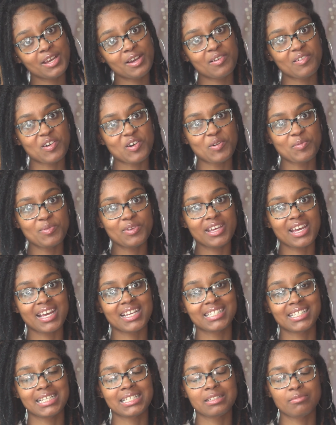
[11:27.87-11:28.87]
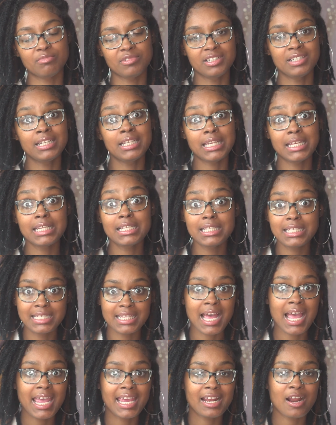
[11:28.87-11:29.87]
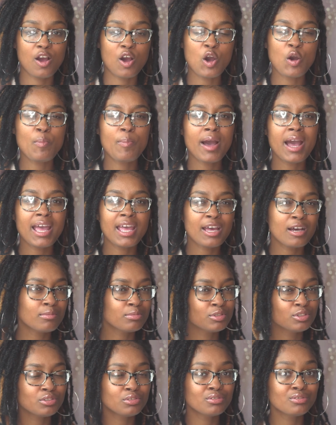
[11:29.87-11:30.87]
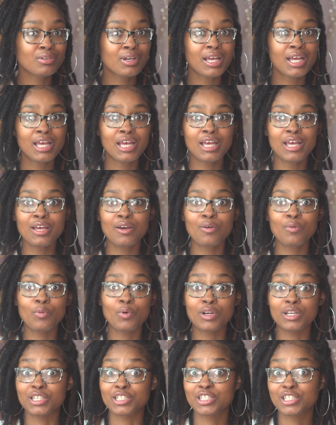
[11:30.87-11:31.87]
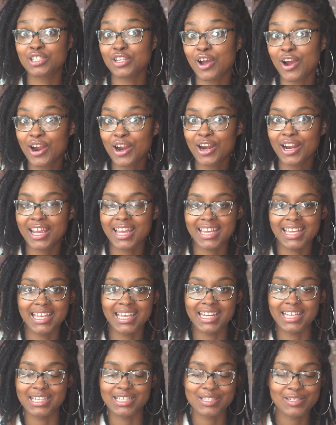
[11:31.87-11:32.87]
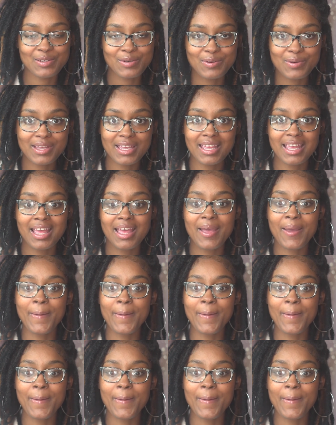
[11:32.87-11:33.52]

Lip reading: I hope you guys got some good insight, and I hope I helped you want to start and get into it.